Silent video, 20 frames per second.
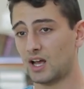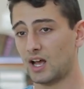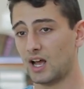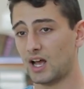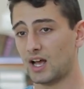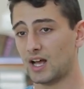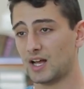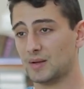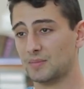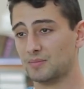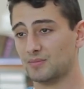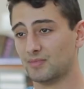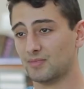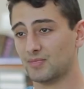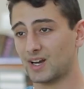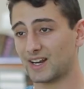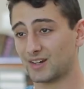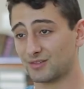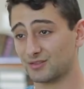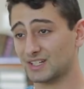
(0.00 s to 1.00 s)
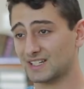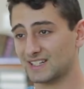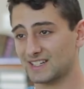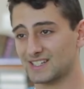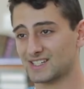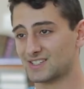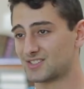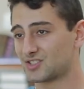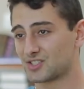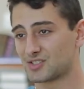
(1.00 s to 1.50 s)
And it really
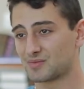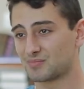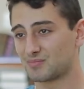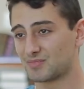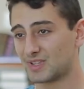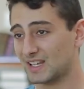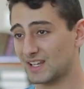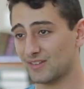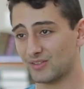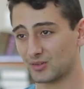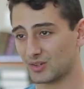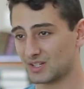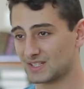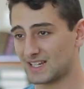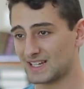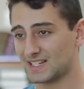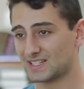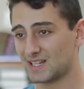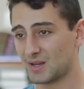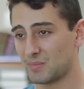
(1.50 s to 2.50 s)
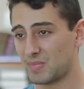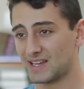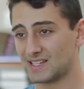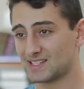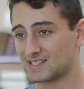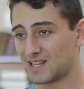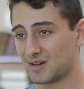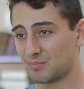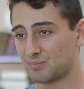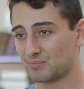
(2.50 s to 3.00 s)
is just the living on a day-to-day
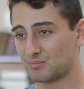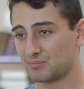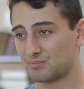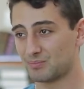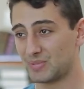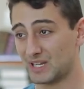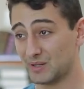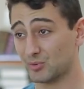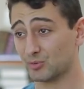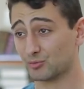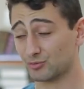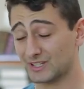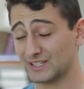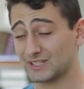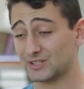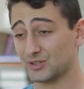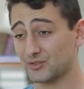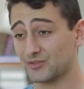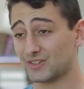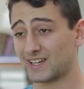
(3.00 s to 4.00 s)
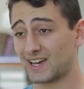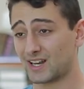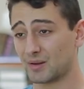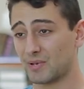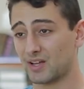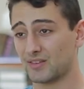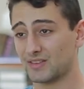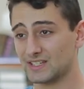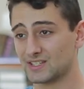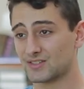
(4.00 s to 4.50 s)
basis that people really do forget
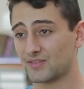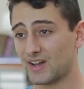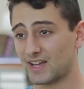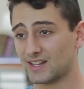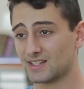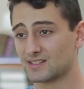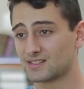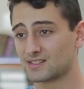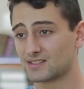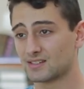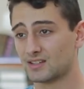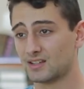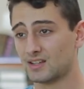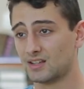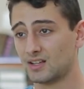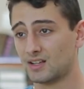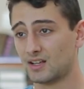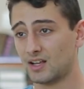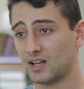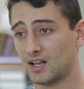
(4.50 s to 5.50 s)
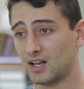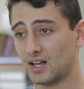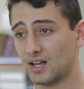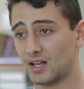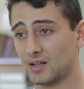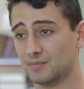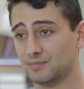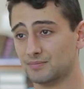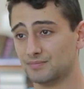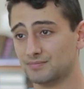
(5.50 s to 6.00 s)
about these events,
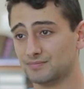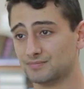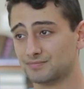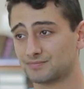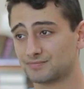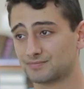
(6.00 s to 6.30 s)
and